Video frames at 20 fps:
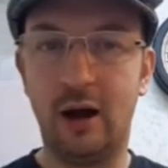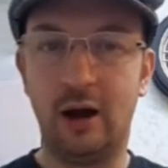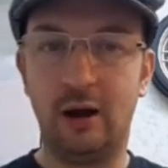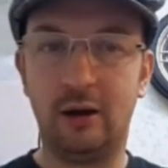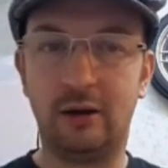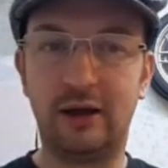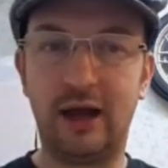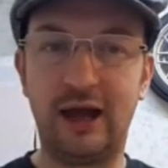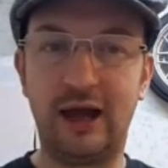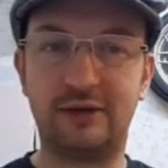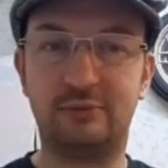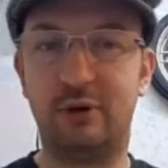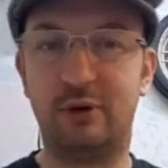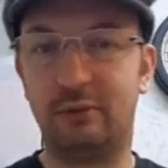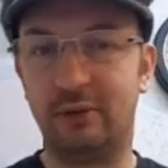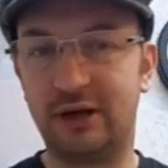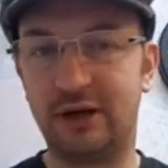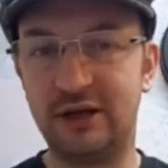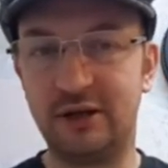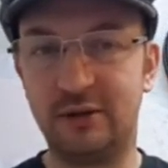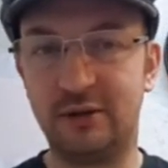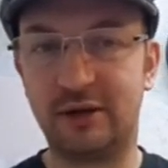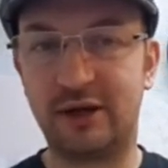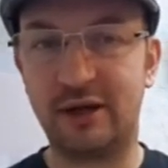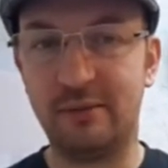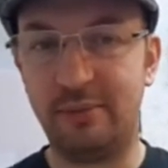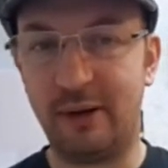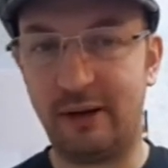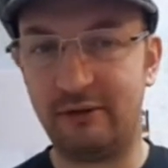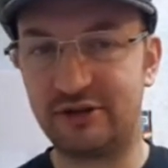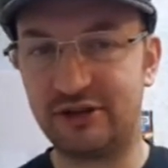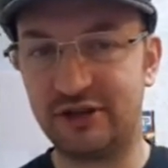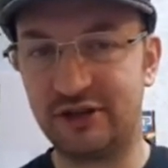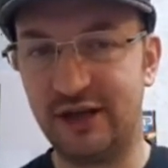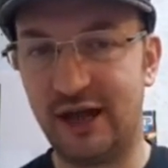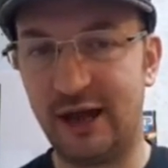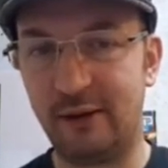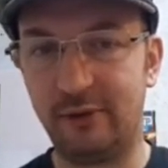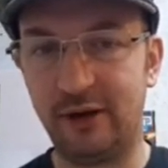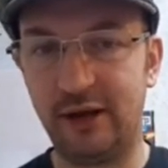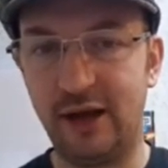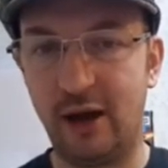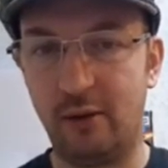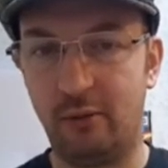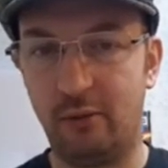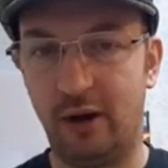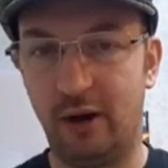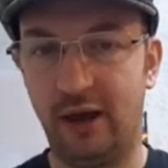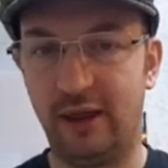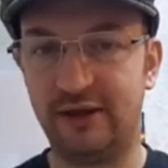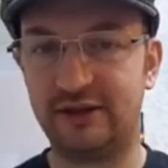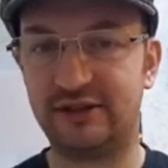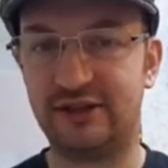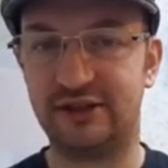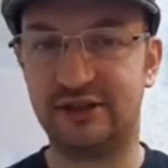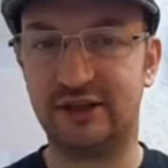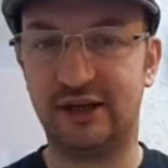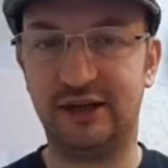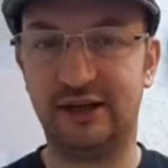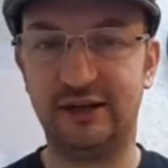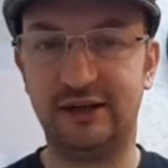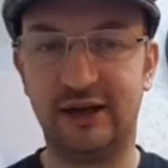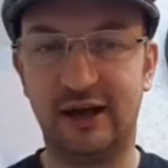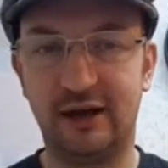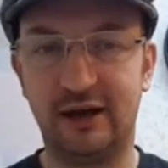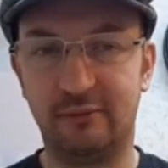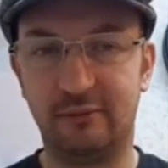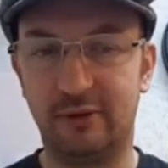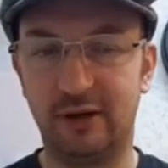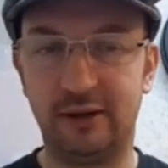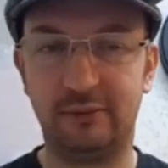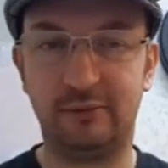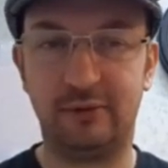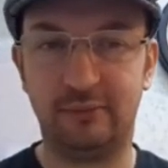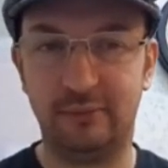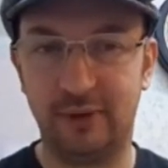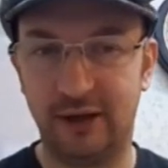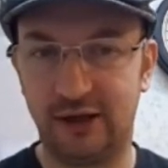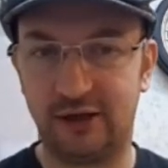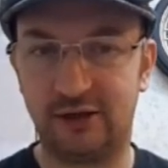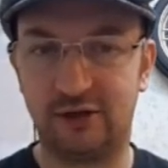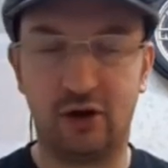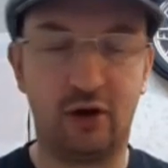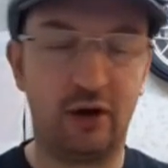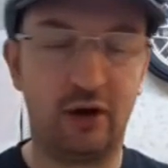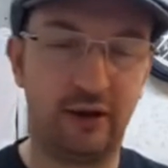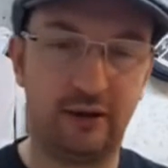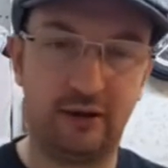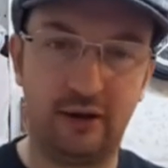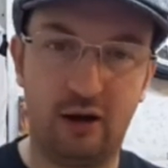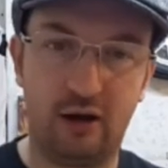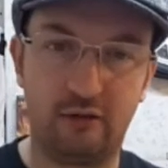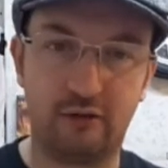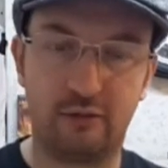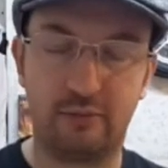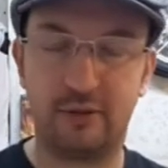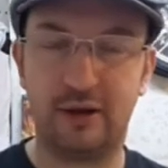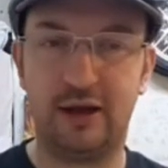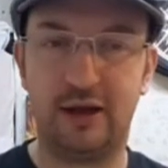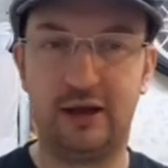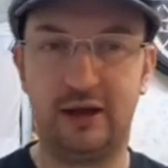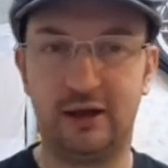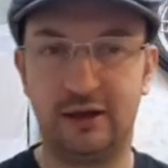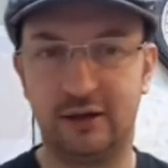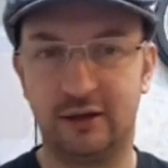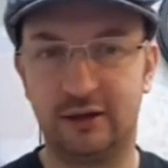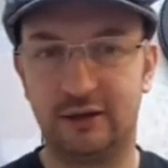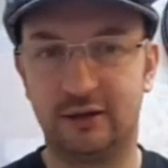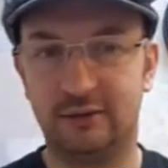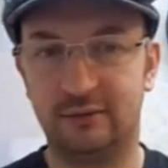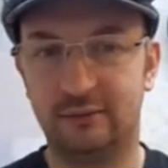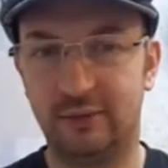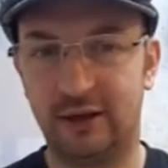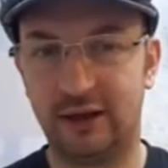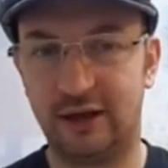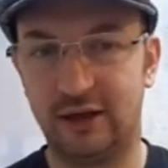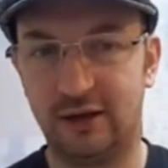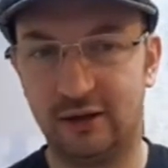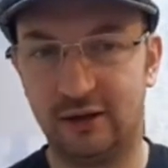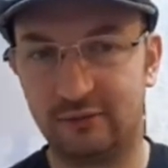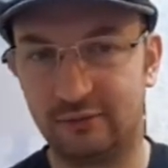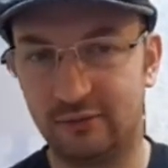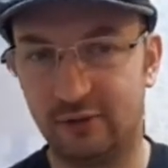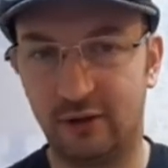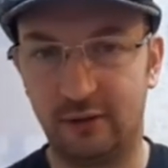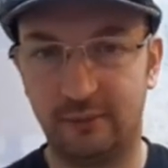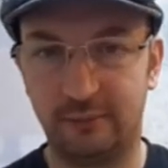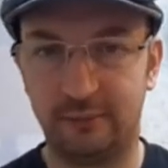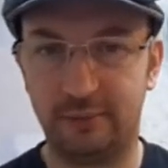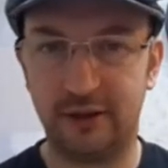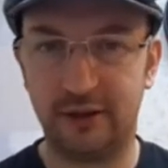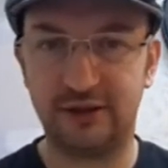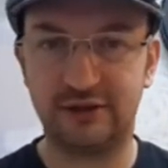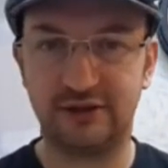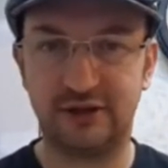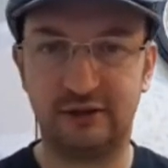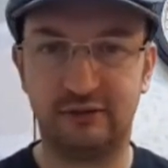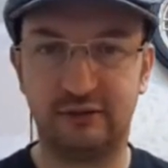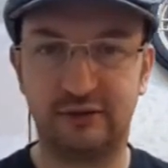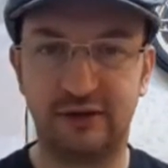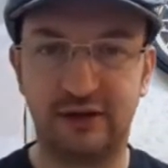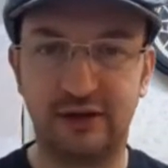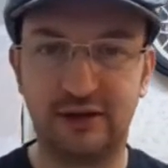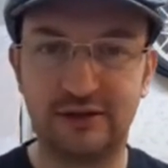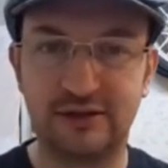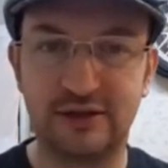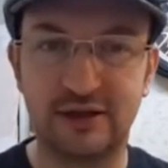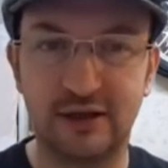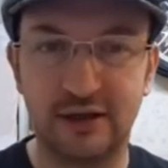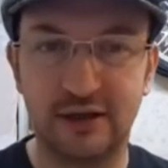Okay, well we can do a comparison now. We know where this is leading, don't we? With me dying horribly and making a right pig's ear of things.